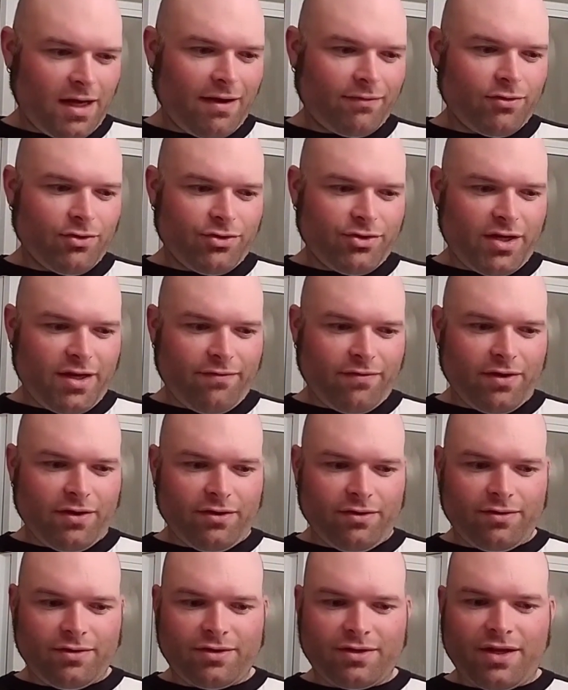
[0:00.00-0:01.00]

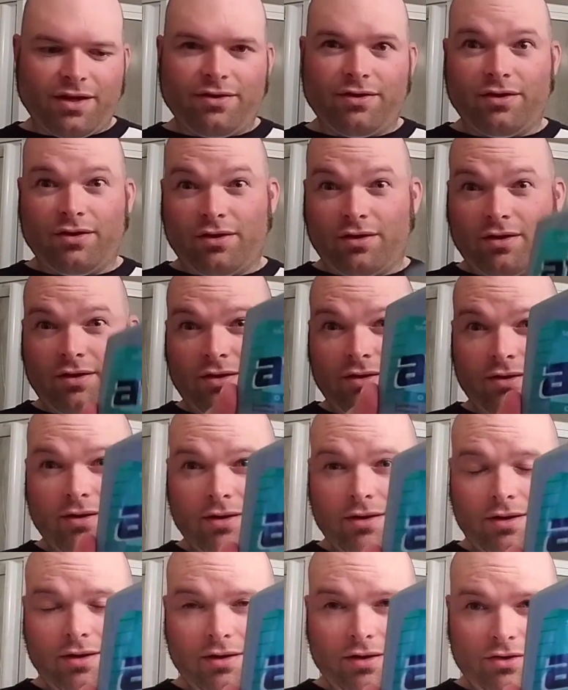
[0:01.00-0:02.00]
aftershave skin
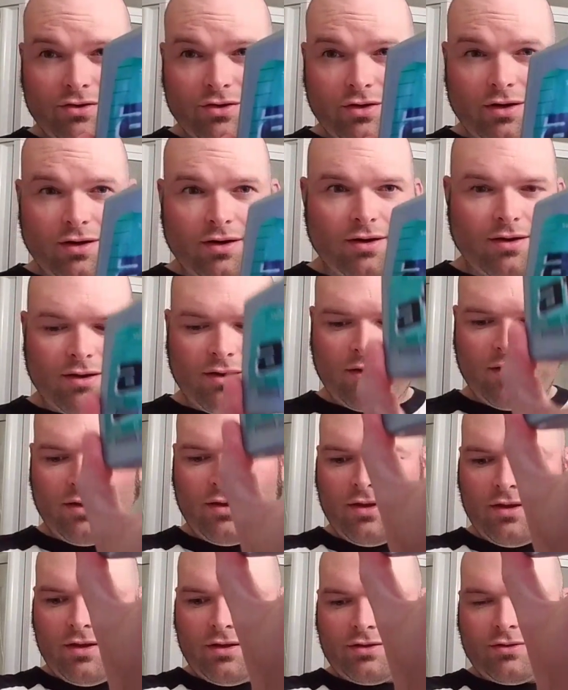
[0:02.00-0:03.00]
conditioner.
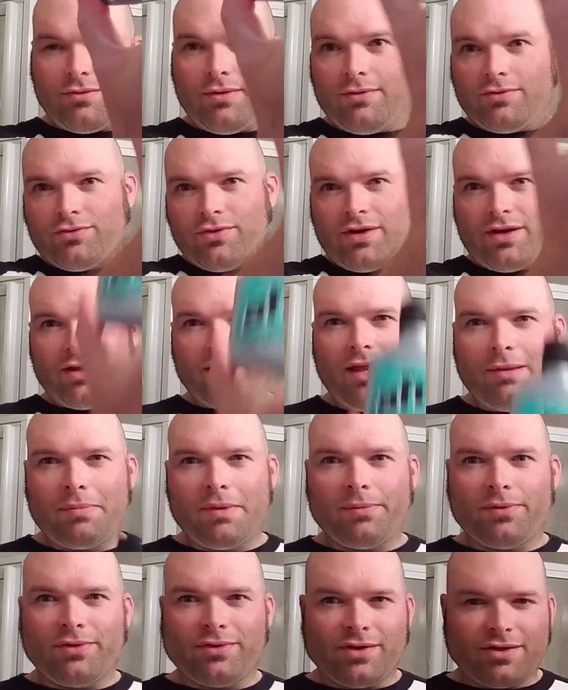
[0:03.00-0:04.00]
So I was reading a lot of
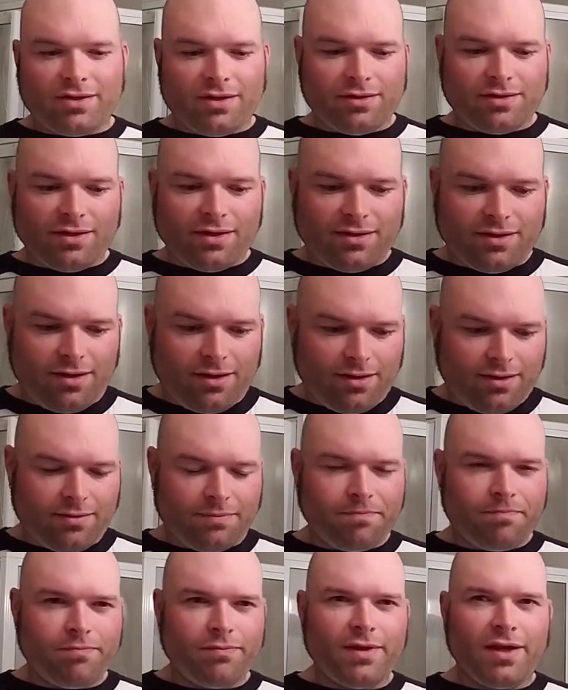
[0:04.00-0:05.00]
people use this as
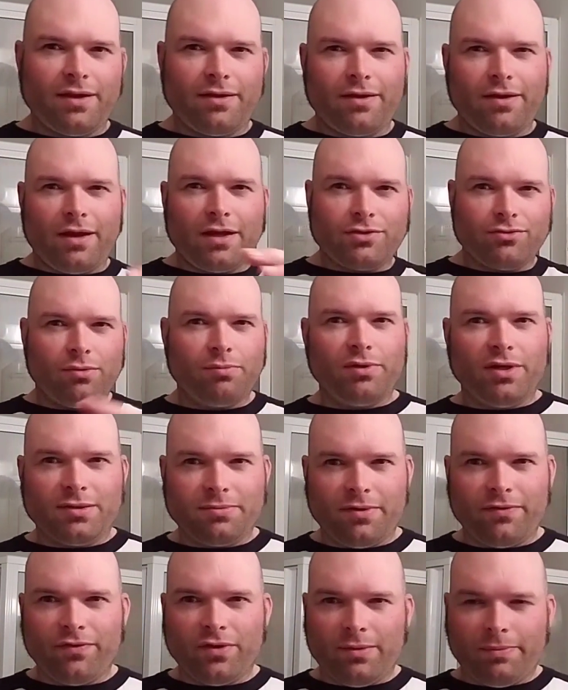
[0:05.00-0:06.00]
a
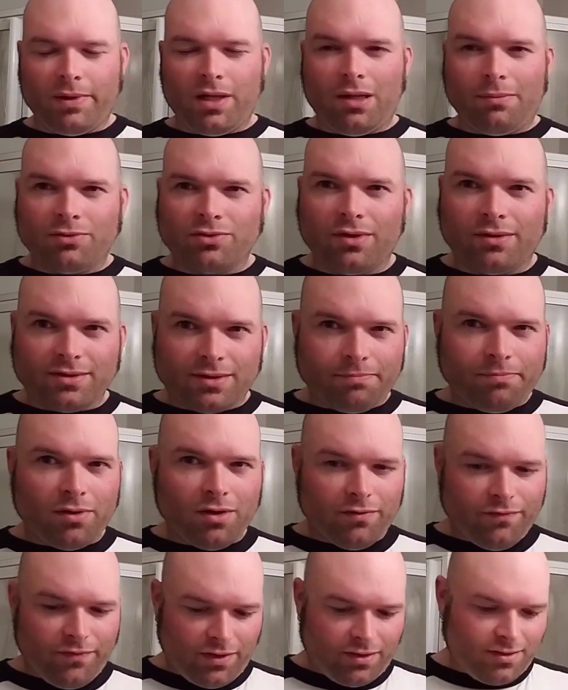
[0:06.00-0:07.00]
replacement for the Balm. So it's a
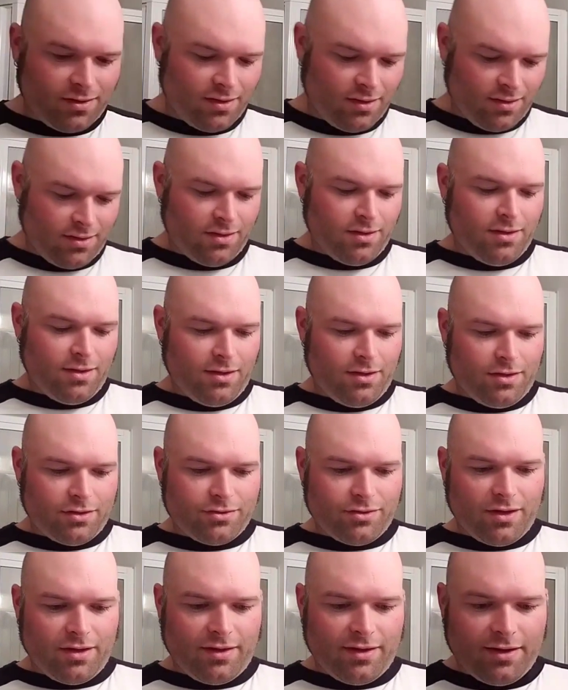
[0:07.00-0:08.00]
perfect.
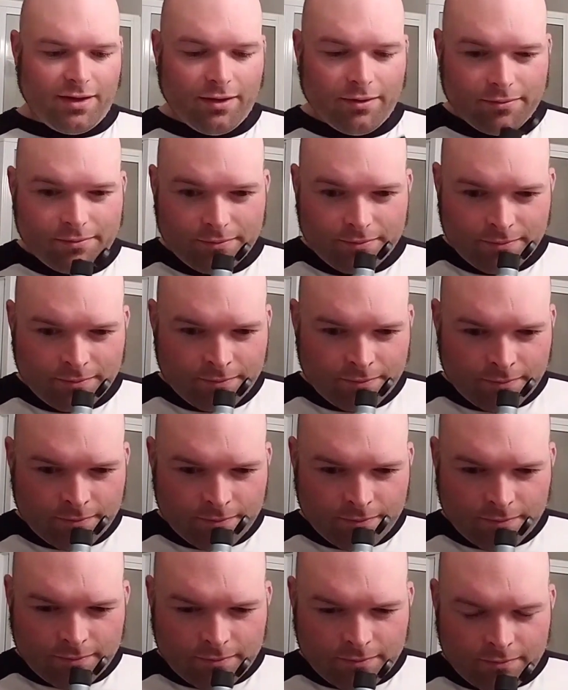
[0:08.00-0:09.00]
Try that out.
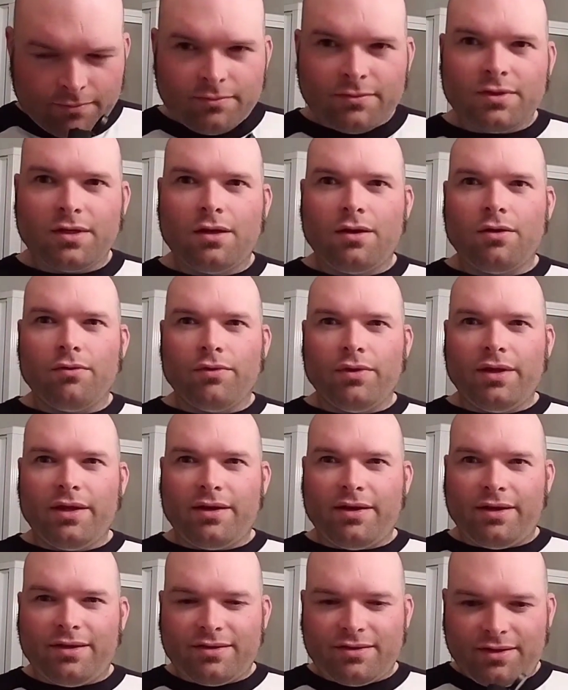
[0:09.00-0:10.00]

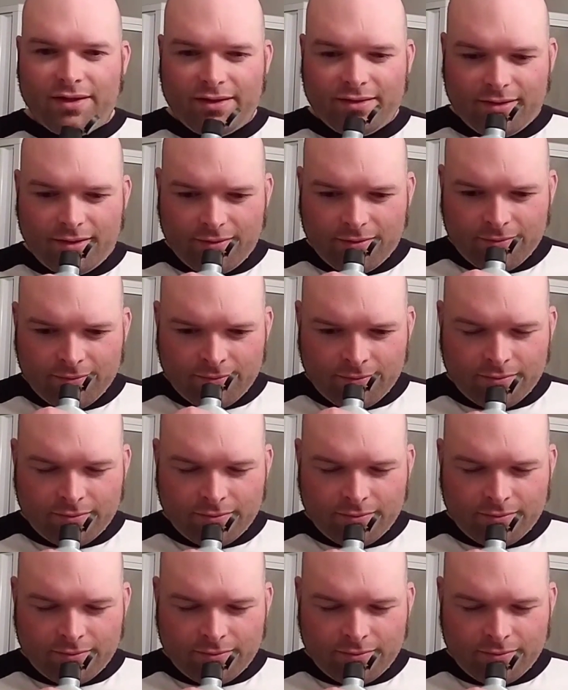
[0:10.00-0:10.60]
Really nice scent.